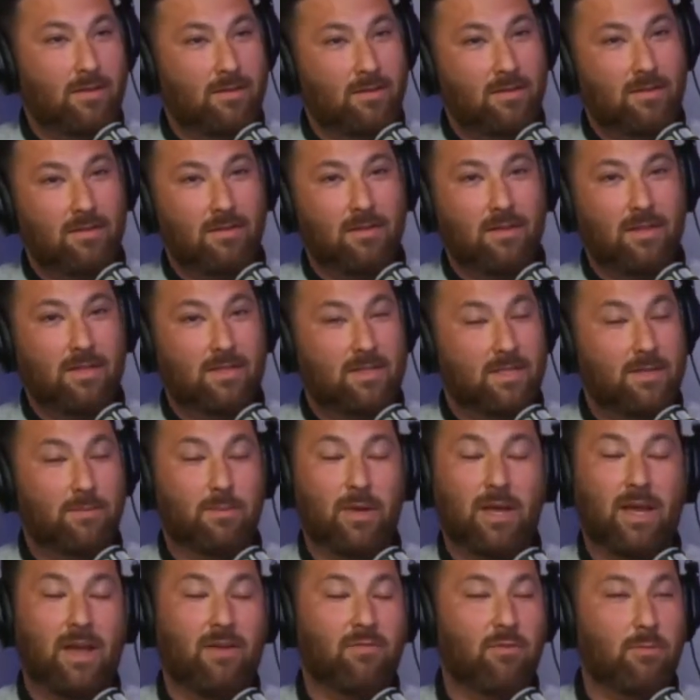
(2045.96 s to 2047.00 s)
it seemed
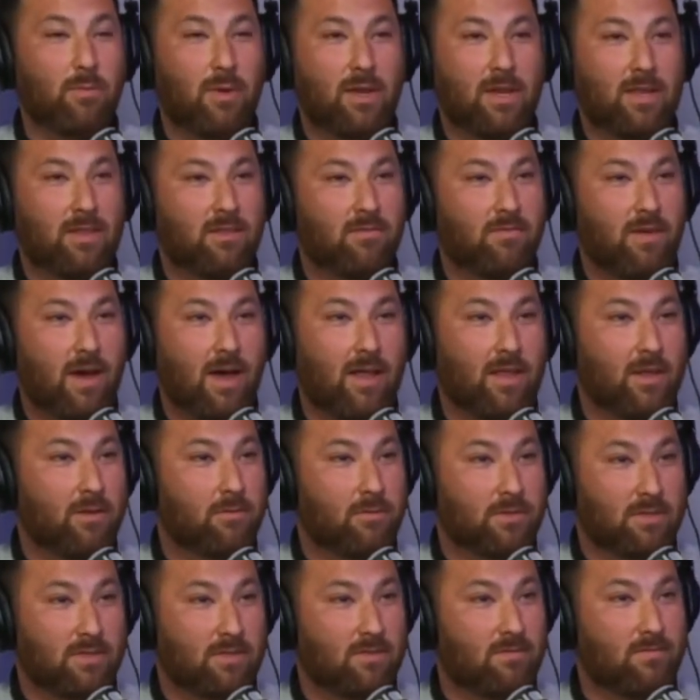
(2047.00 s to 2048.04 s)
like everybody in the Valley
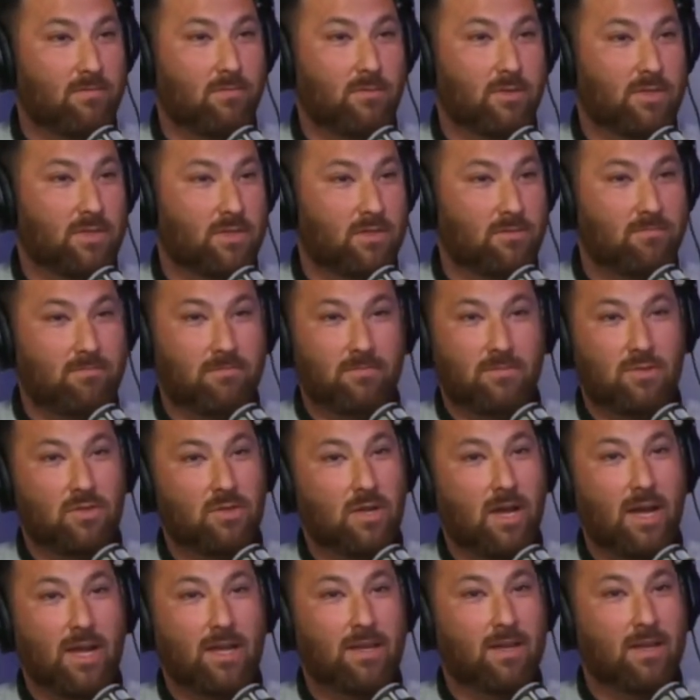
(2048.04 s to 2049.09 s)
was
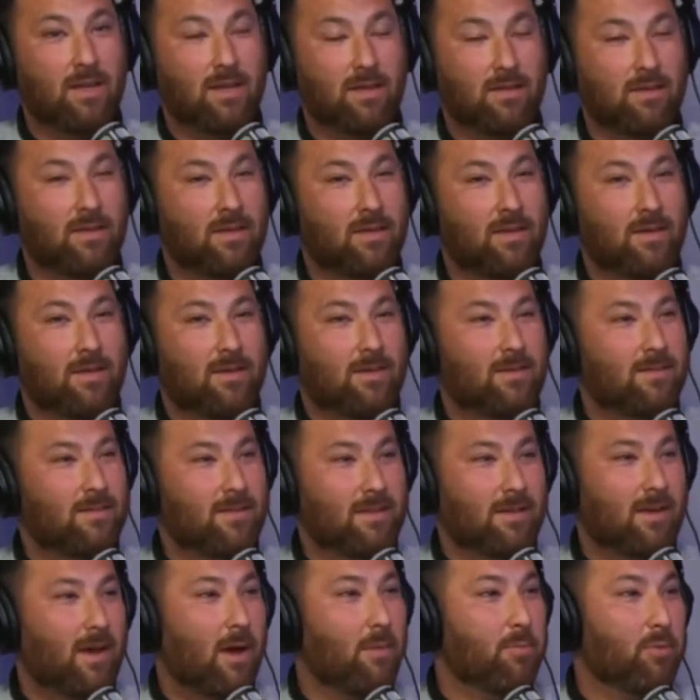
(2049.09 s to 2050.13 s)
trying to
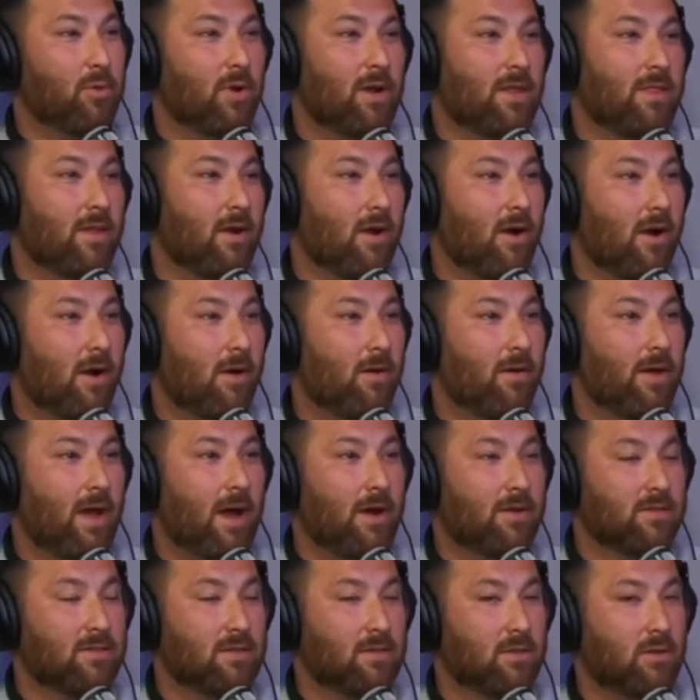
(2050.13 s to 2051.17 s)
upgrade their
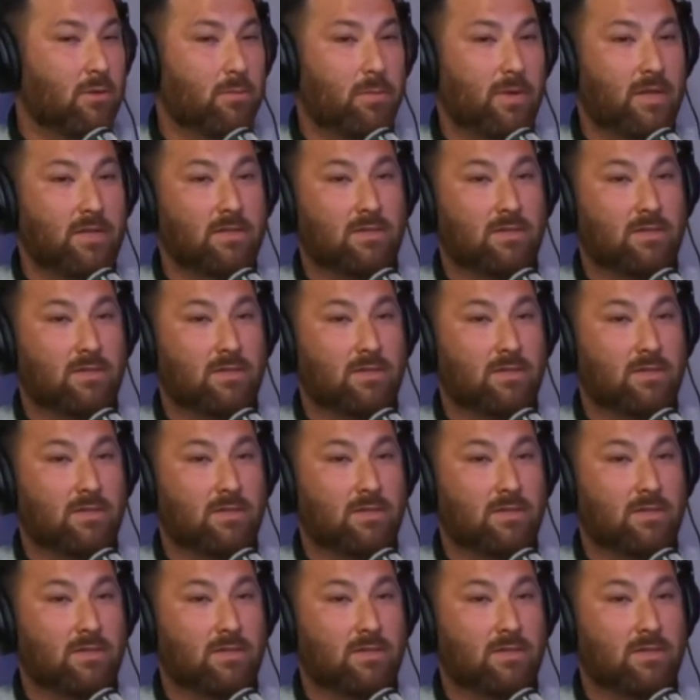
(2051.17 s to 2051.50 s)
house a little bit.